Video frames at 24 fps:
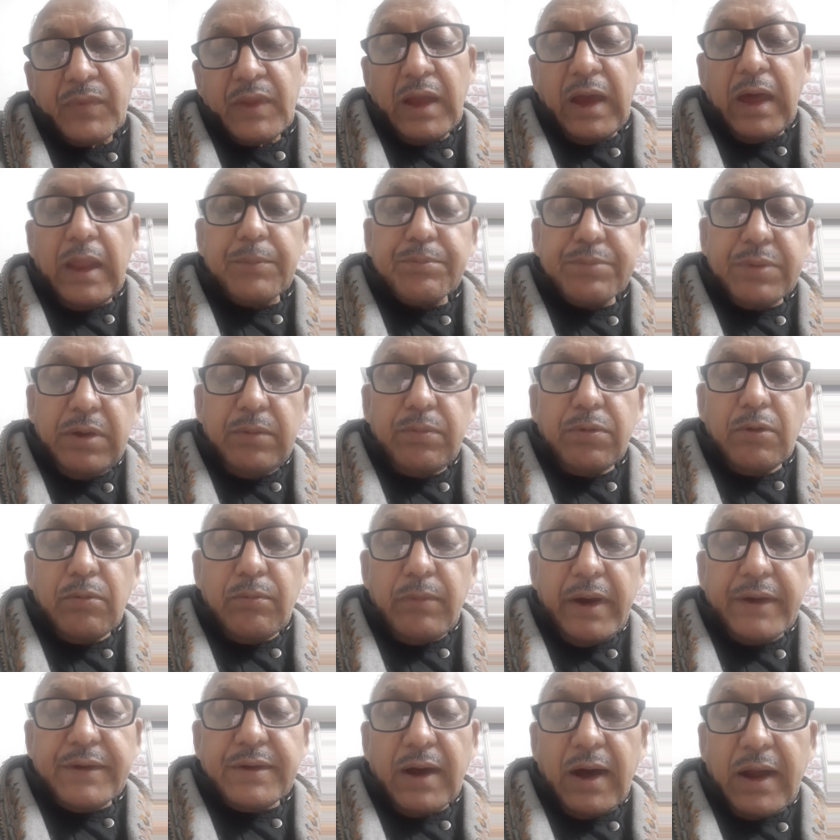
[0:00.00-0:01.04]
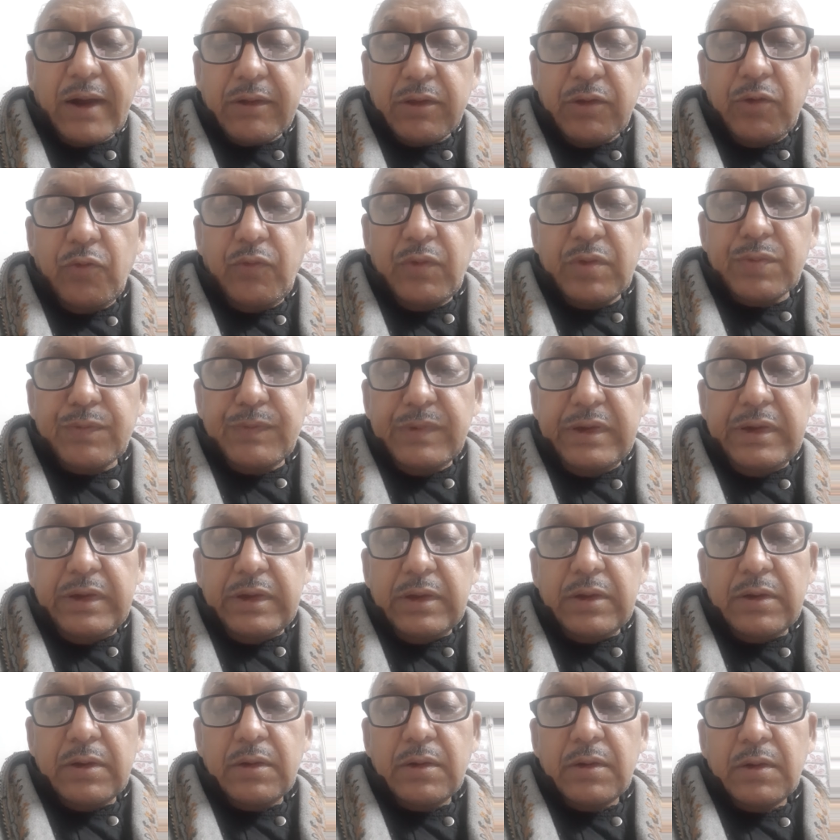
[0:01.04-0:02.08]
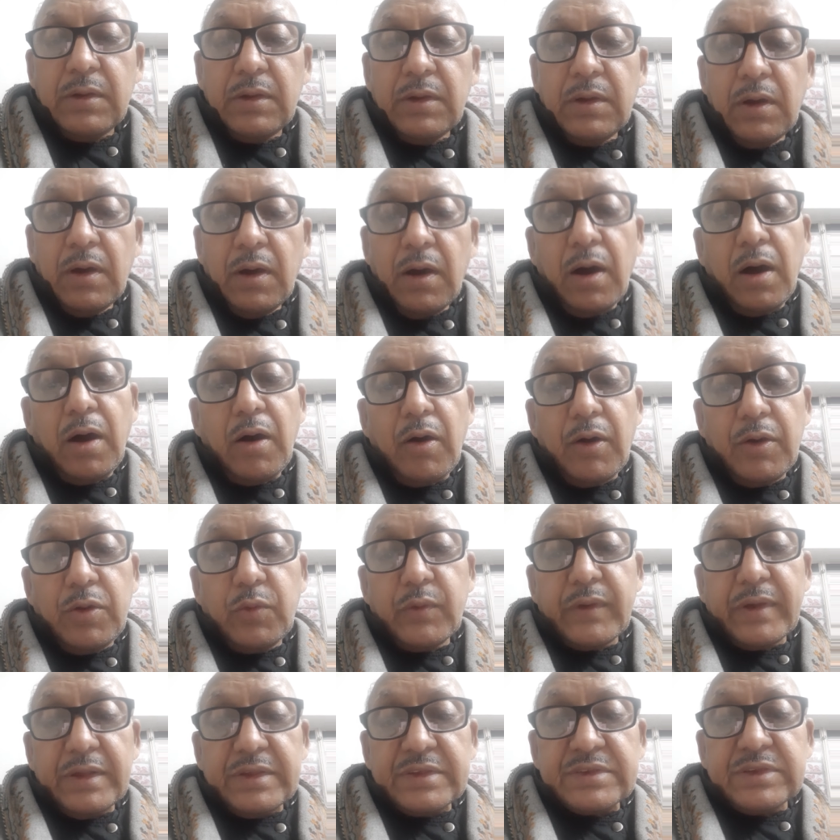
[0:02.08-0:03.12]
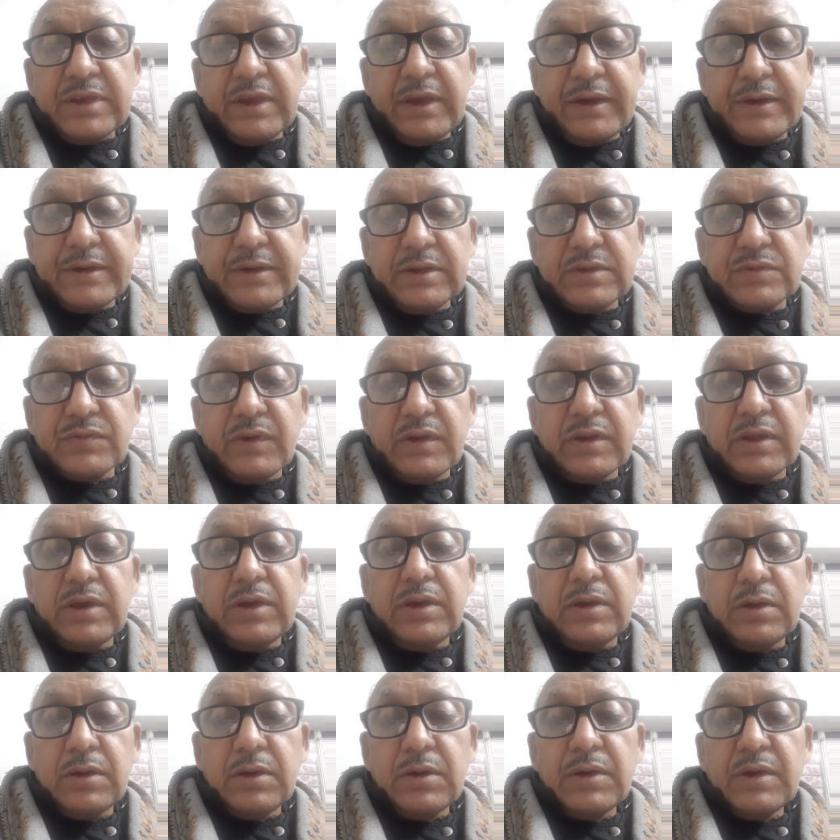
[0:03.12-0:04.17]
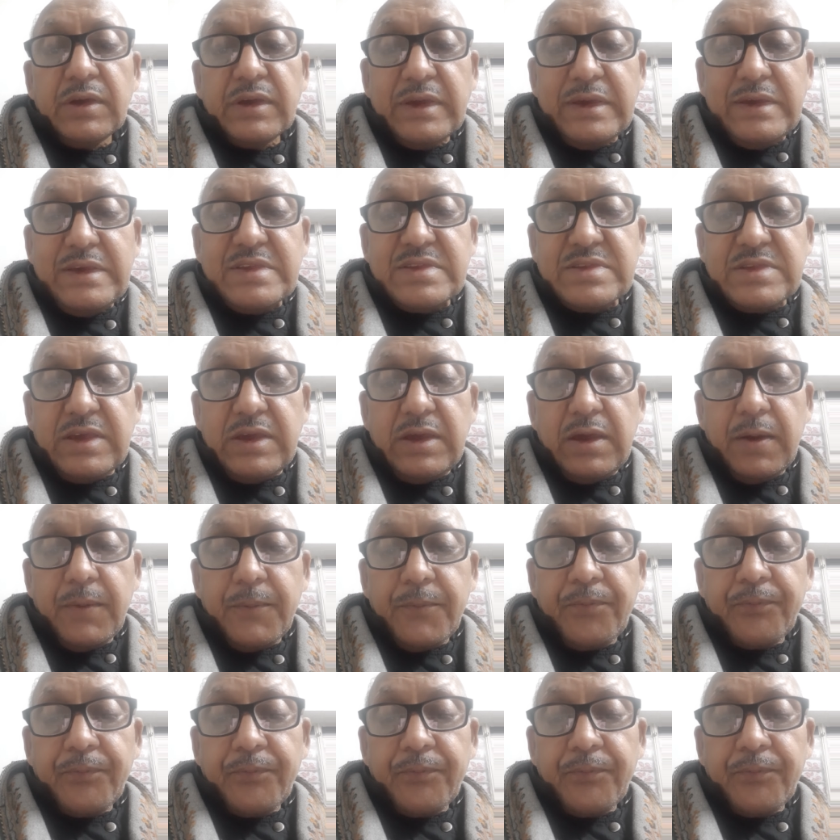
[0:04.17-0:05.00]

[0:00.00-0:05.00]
And people might argue with me how you can say it is very easy,